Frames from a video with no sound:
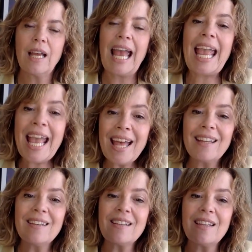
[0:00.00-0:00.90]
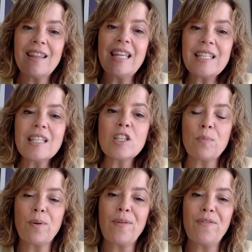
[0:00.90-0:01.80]
And this is a
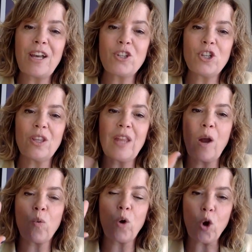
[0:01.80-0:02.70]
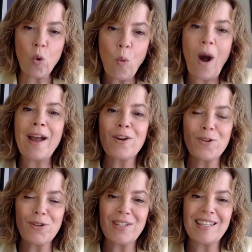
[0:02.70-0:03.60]
profession that
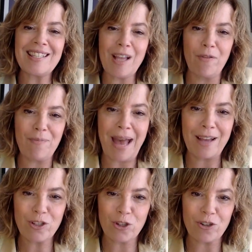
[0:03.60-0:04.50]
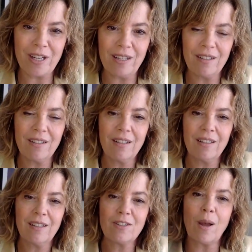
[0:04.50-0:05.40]
requires self-mastery.
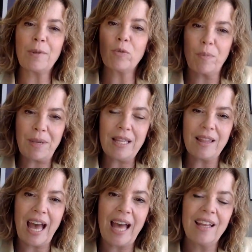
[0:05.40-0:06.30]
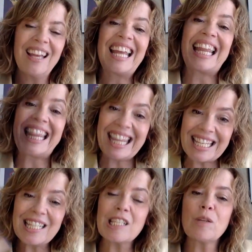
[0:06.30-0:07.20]
So I'm going to repeat that.
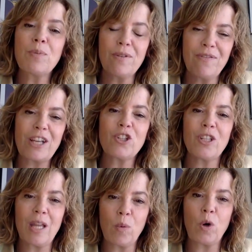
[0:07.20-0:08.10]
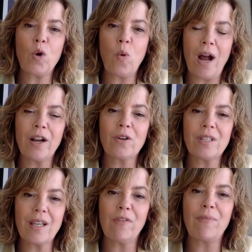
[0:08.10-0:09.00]
This is a profession that requires
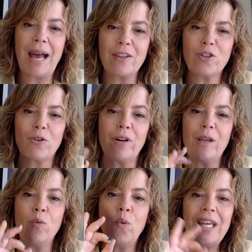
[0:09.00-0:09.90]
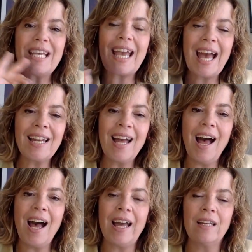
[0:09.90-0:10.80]
self-mastery. We
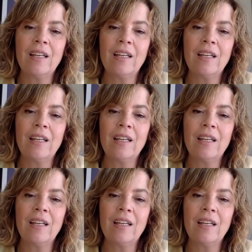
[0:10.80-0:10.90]
cannot,